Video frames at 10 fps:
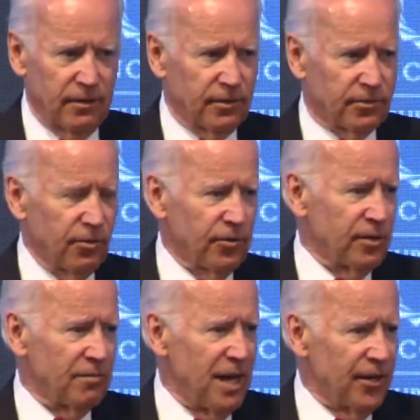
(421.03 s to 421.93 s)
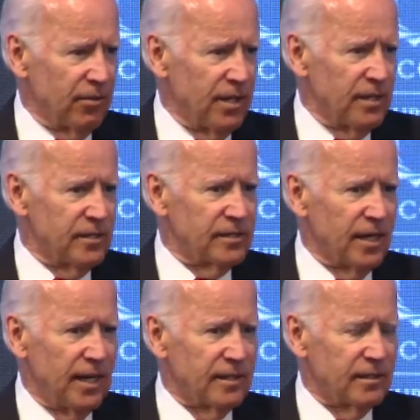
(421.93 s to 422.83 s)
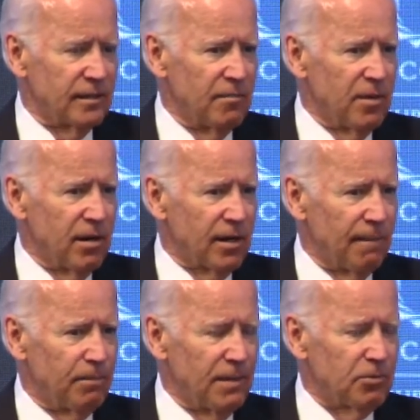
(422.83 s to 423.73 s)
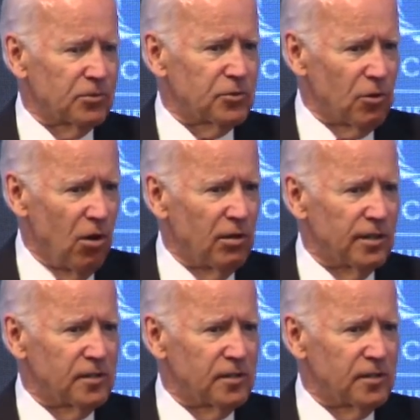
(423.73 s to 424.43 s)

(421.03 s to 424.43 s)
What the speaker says: The truth of the matter is that the American people strongly